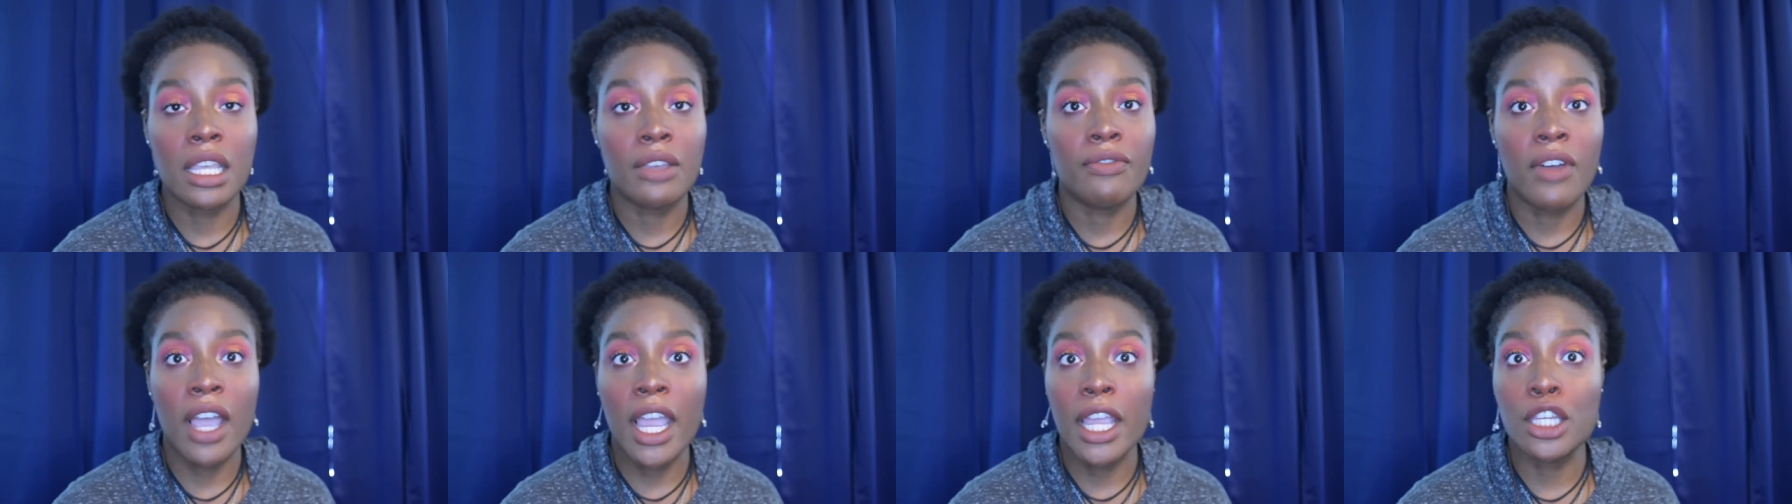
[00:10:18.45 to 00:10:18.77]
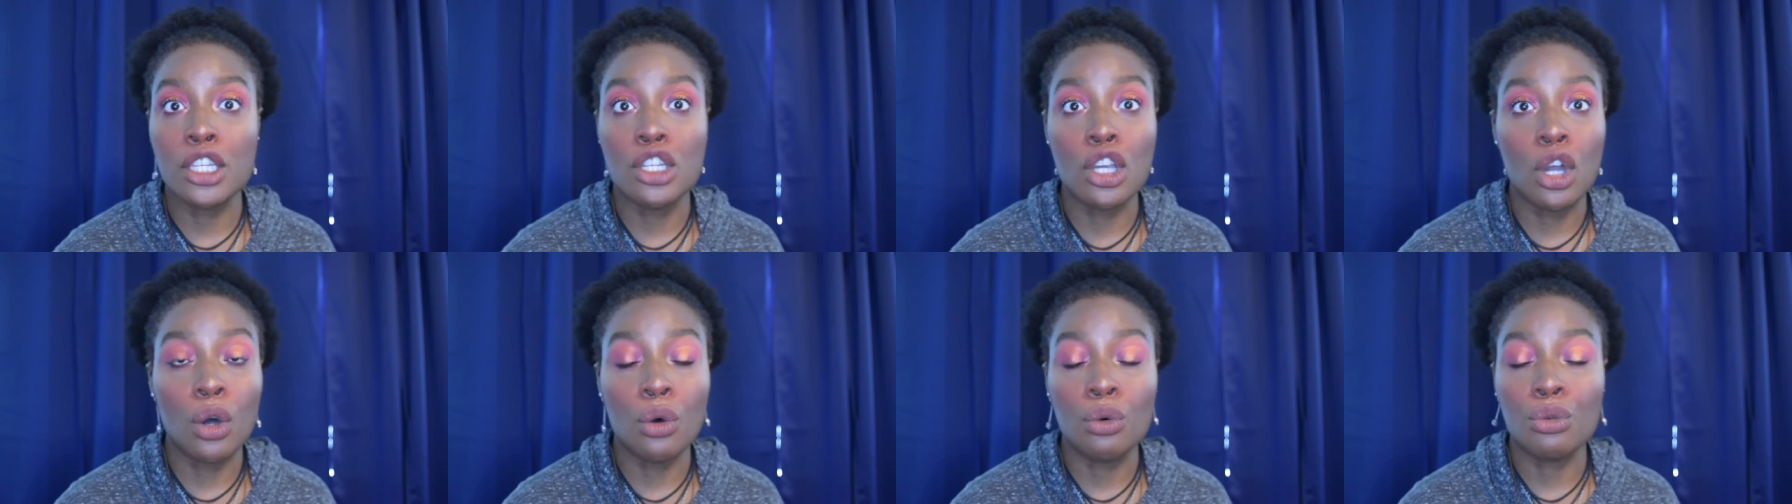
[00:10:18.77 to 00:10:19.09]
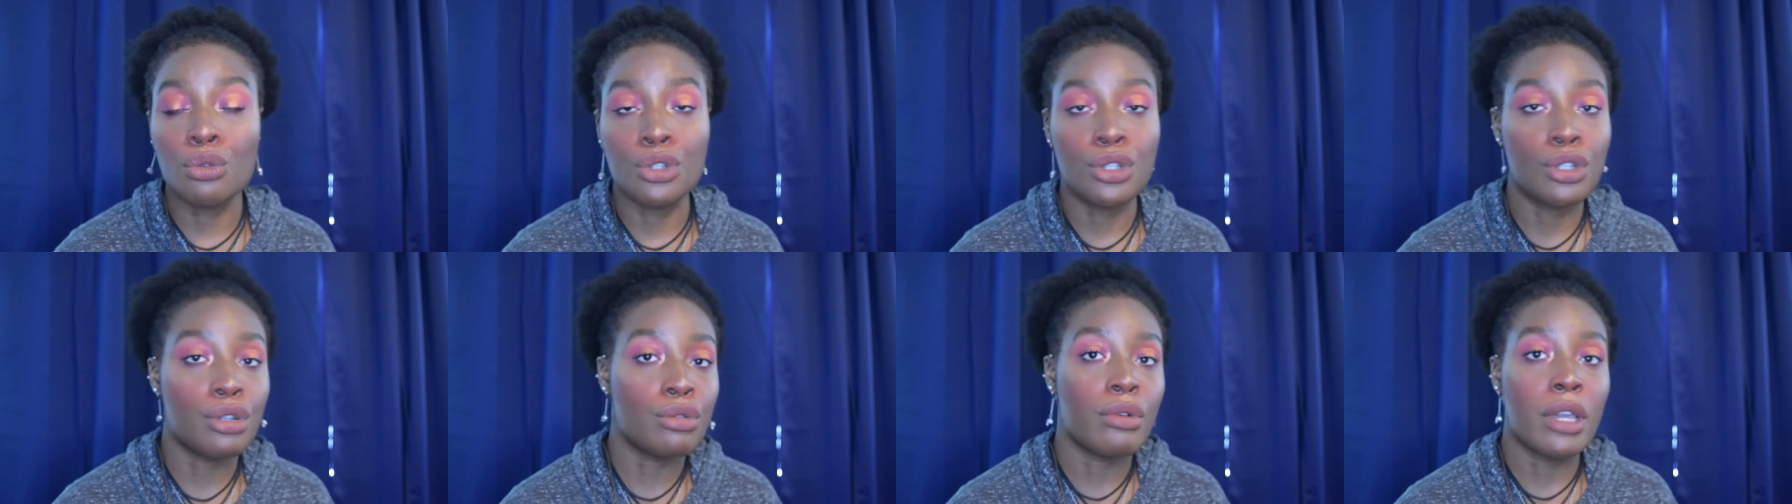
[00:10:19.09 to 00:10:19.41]
if i
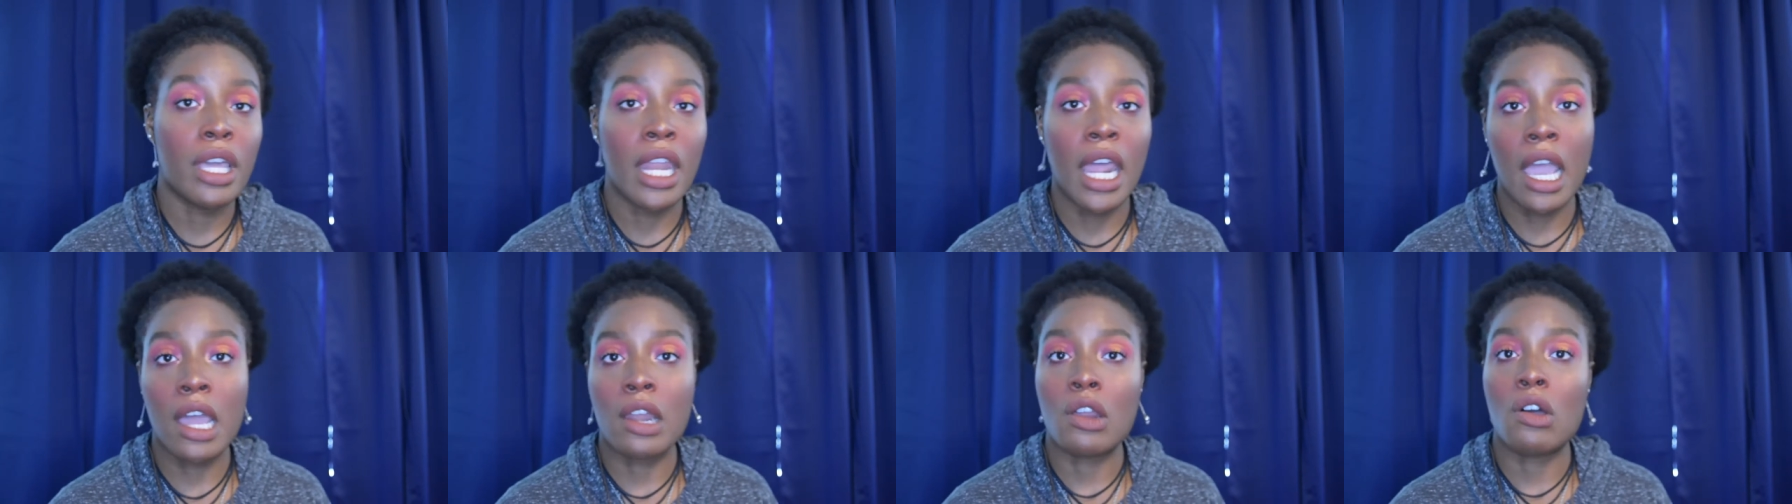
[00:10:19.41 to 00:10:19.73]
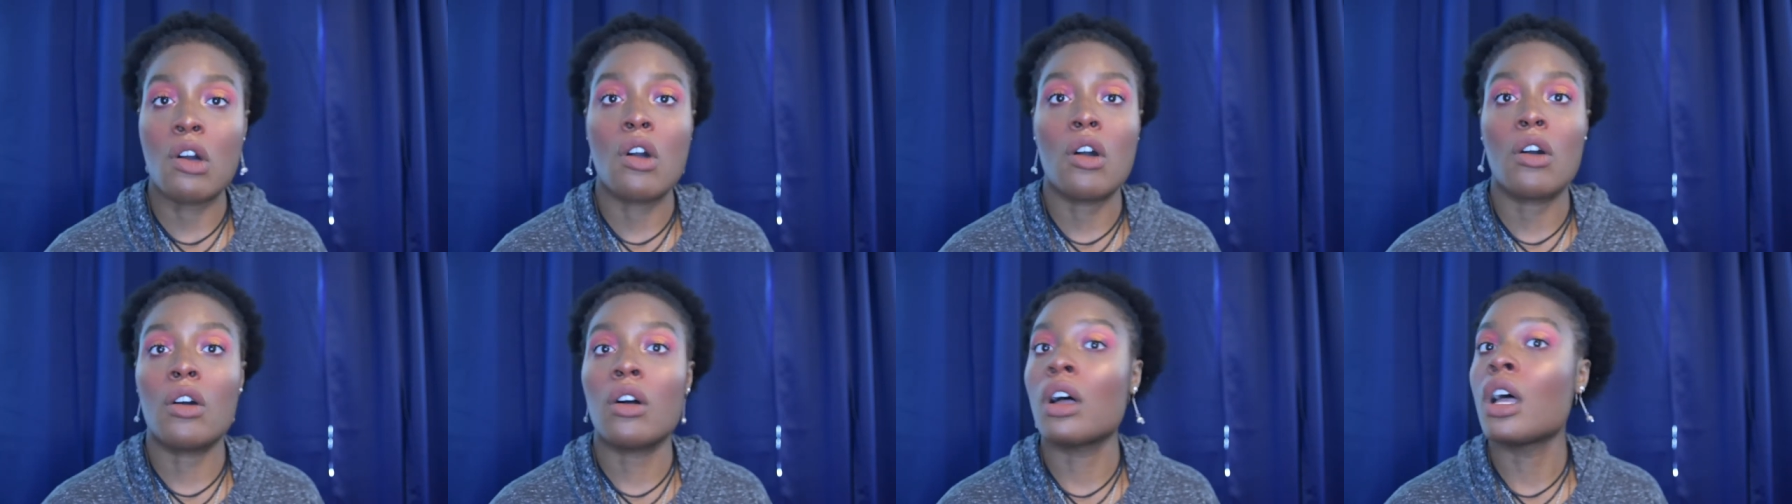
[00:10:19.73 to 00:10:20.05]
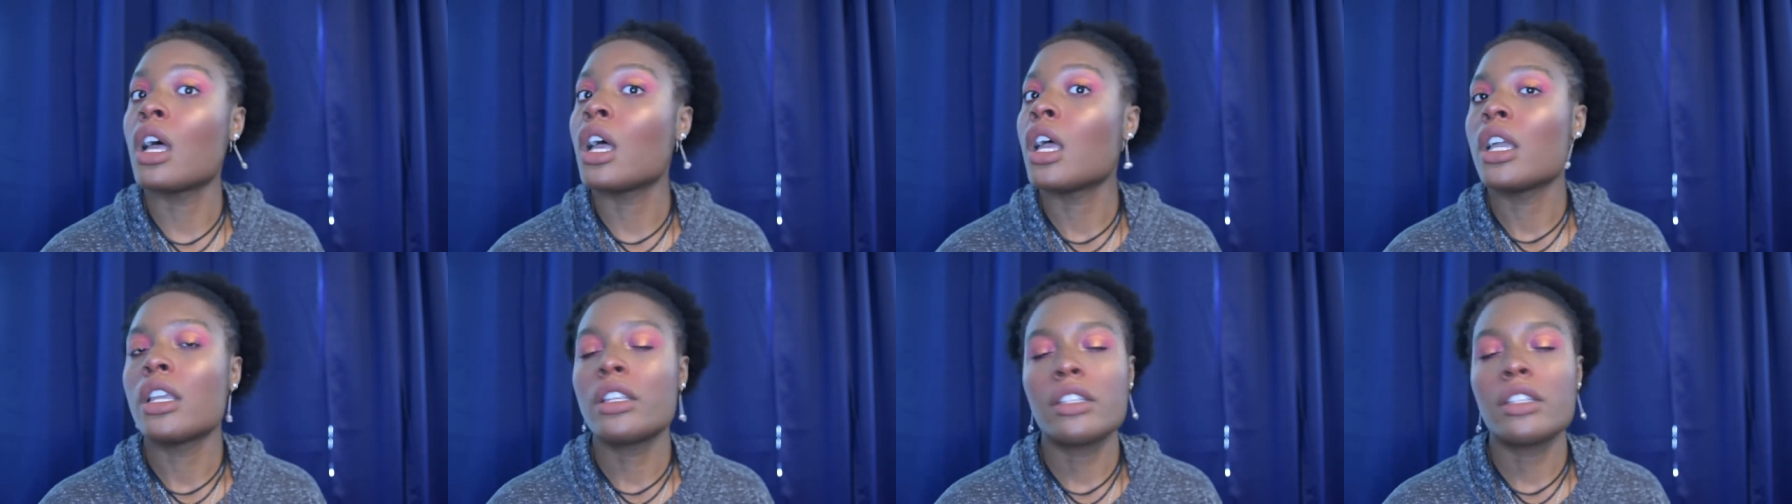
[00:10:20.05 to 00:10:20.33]
don't do it at all